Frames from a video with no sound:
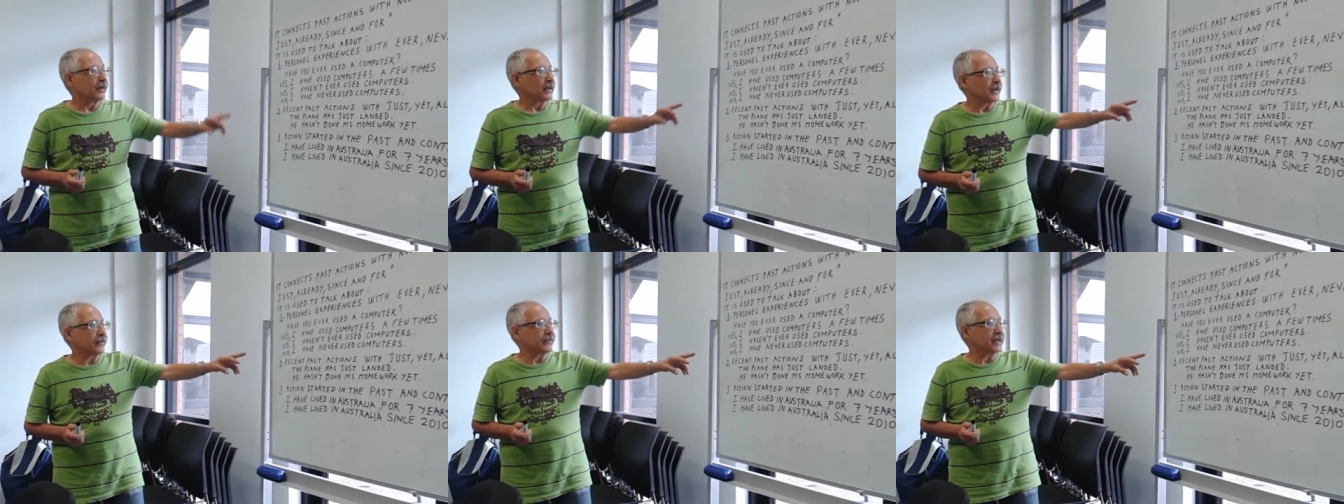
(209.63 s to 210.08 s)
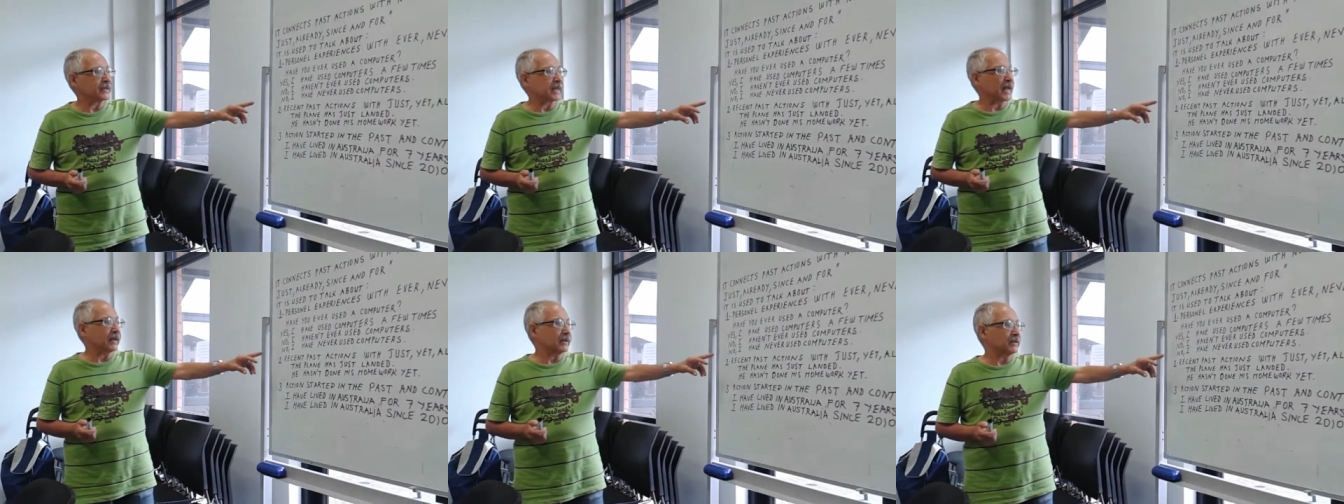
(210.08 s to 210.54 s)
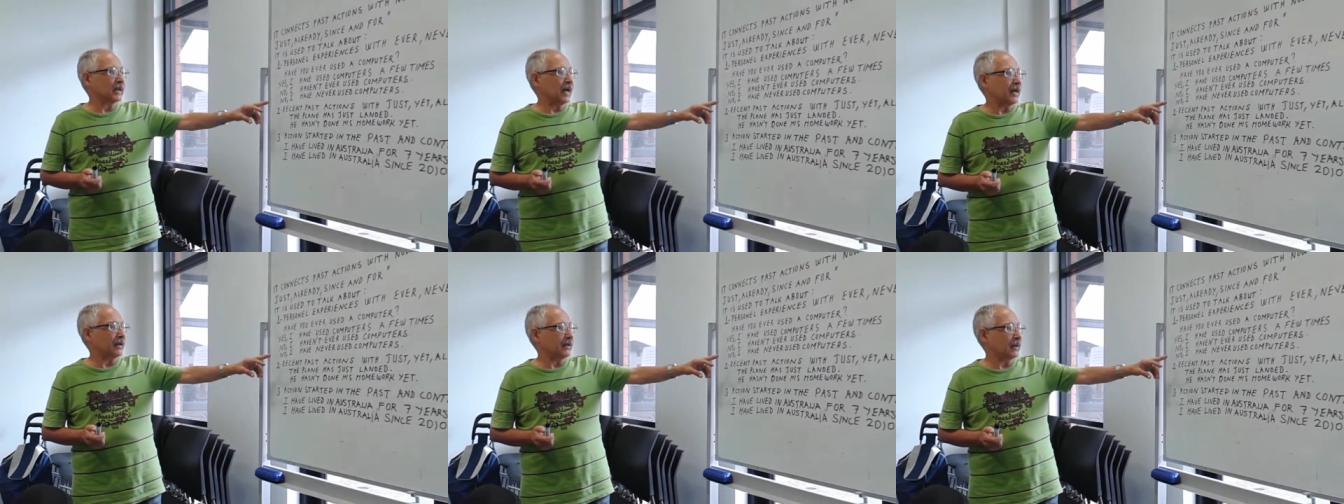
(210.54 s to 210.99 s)
In the second
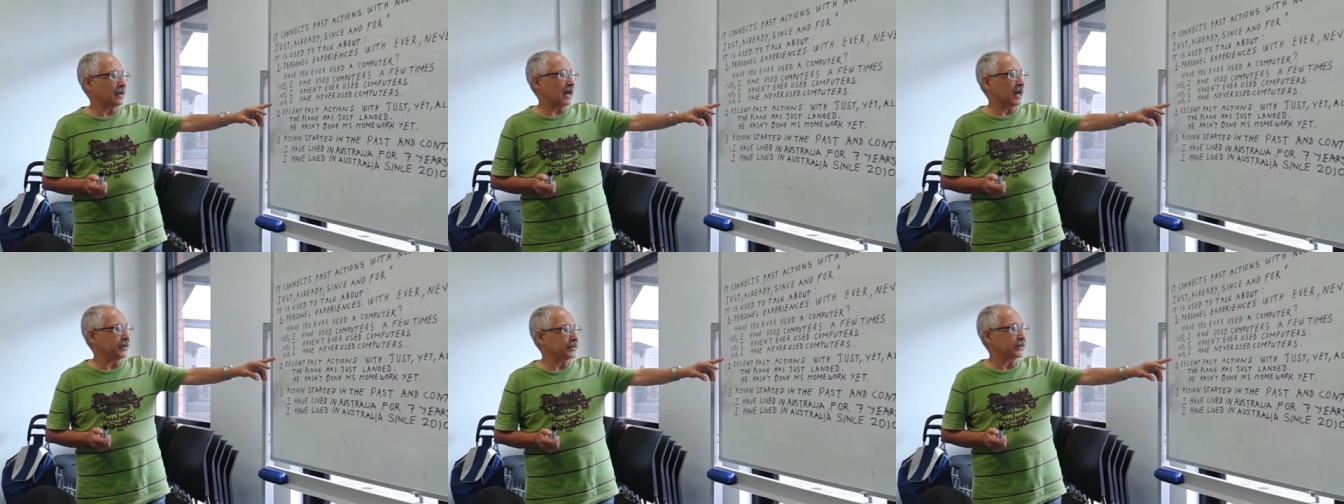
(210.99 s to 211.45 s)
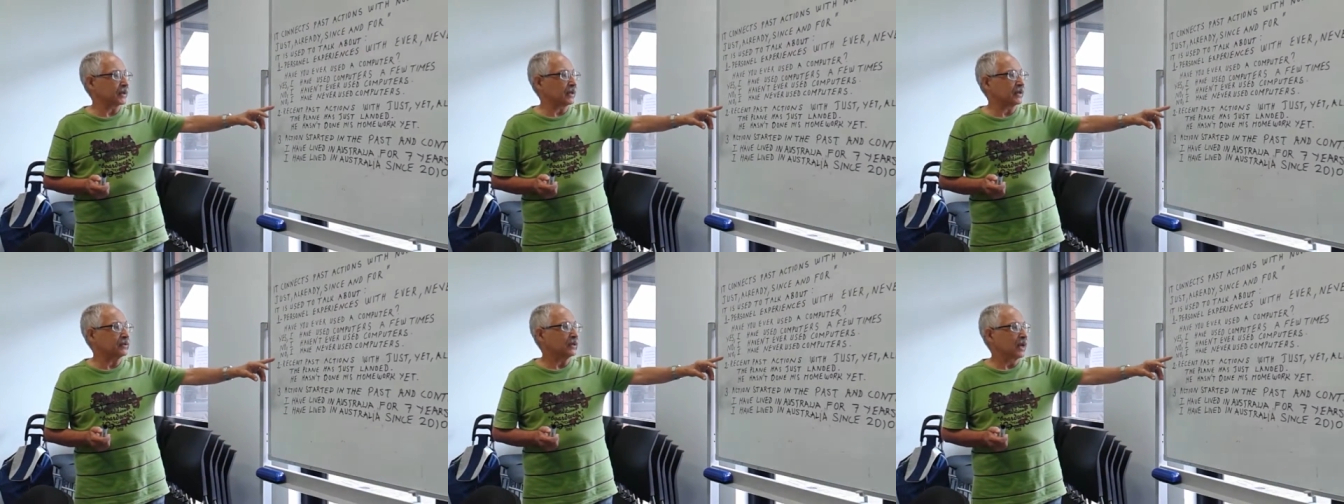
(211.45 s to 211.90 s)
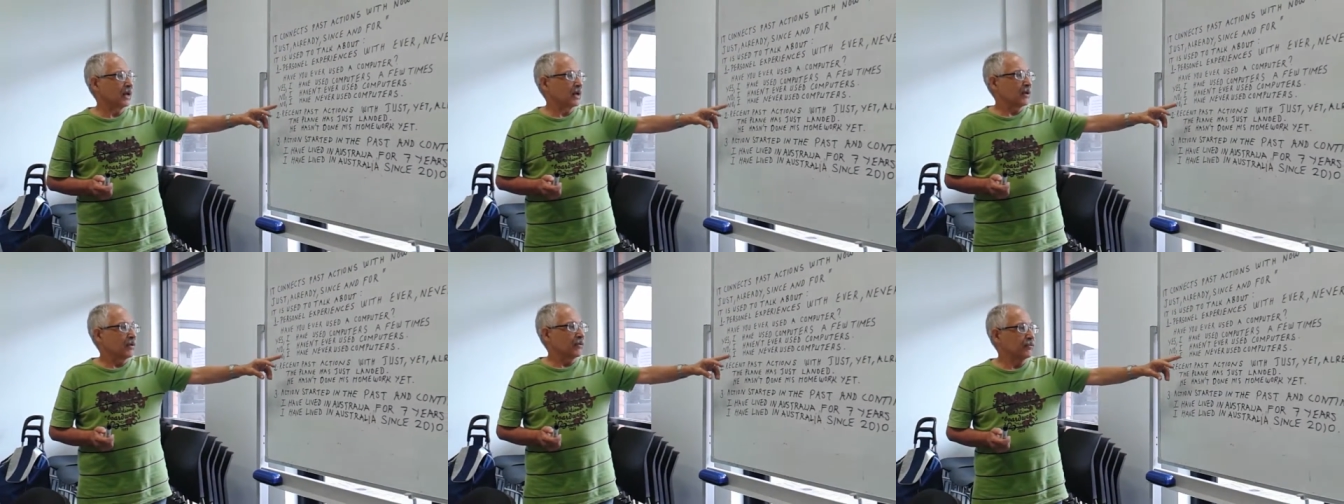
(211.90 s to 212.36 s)
answer,
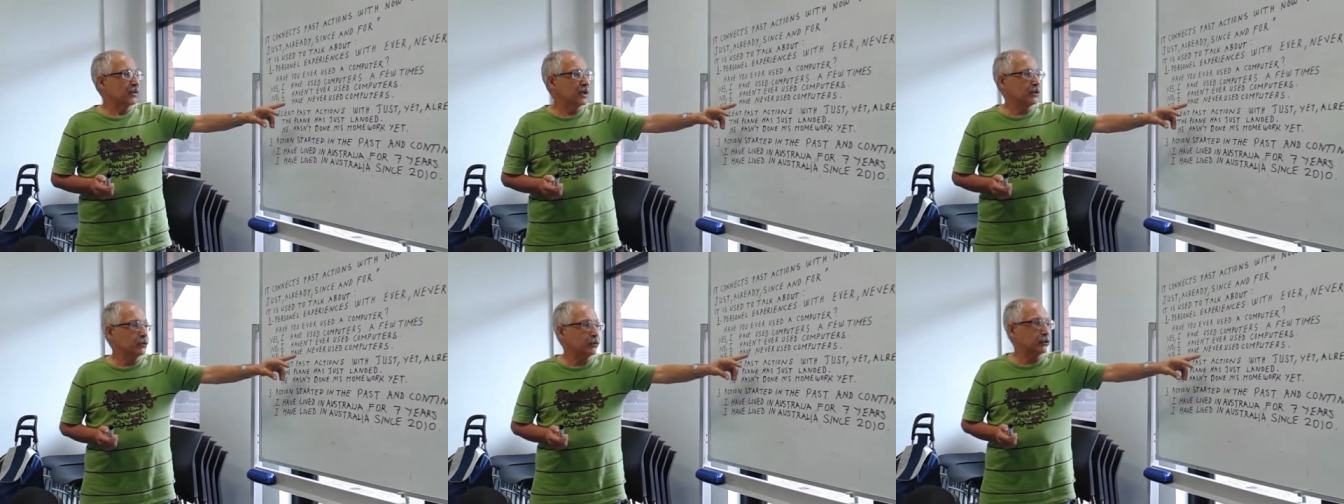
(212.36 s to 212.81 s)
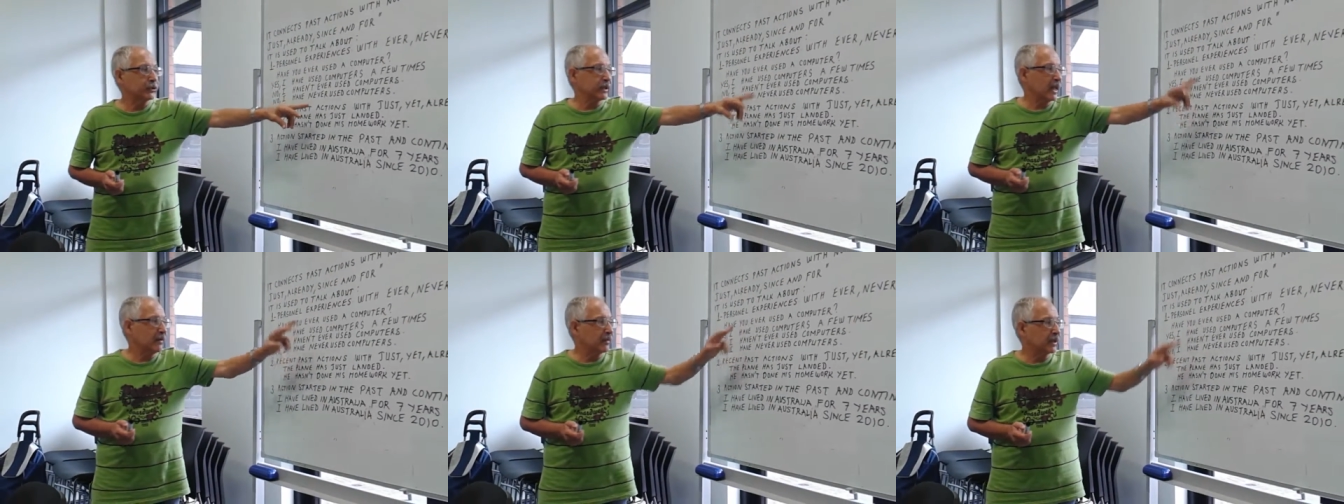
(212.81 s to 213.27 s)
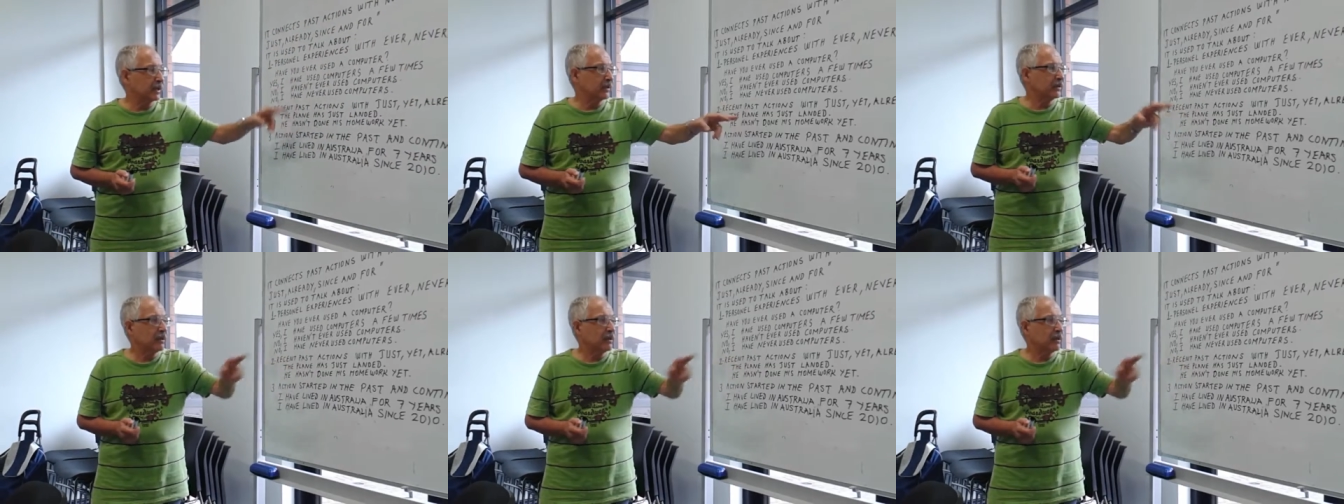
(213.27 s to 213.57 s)
we use never,